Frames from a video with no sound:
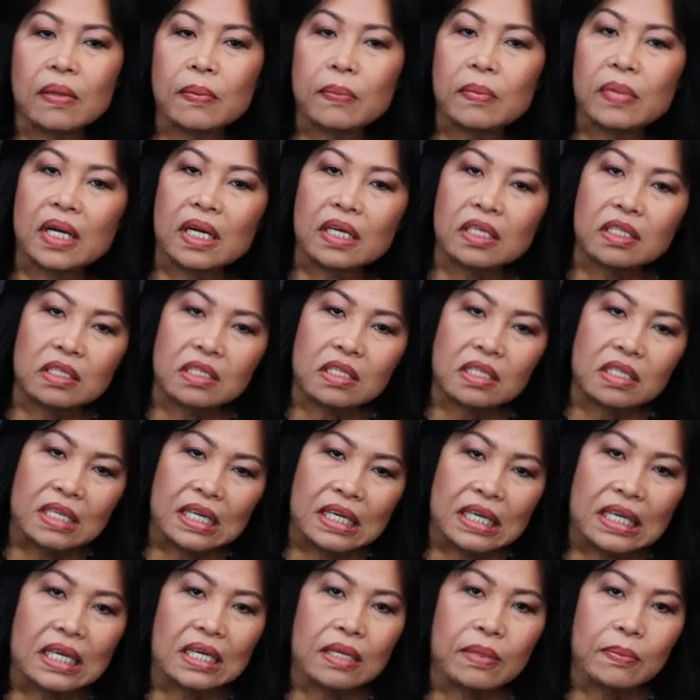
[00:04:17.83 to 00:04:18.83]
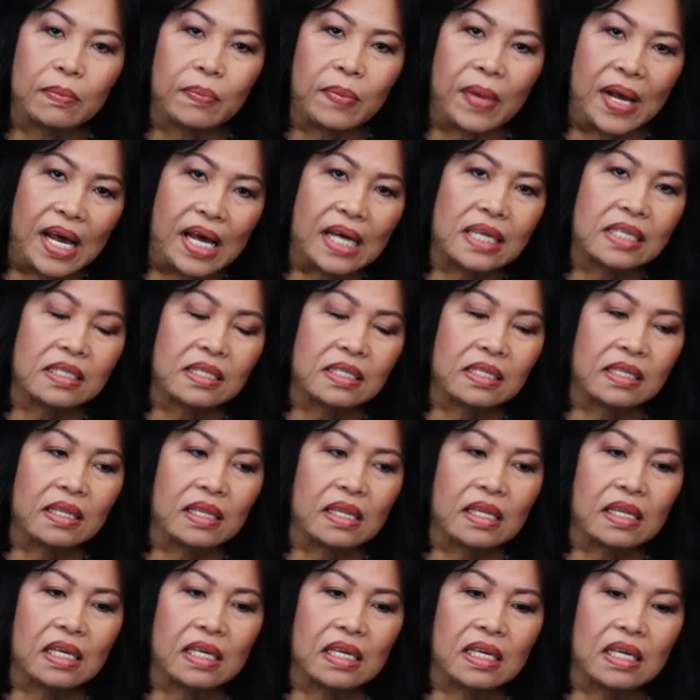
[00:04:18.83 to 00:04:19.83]
but I just can't passing
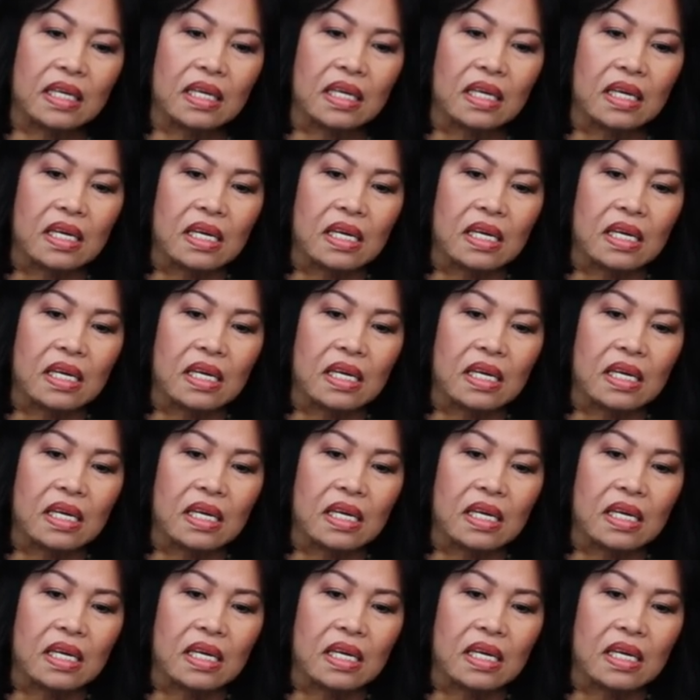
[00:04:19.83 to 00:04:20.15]
the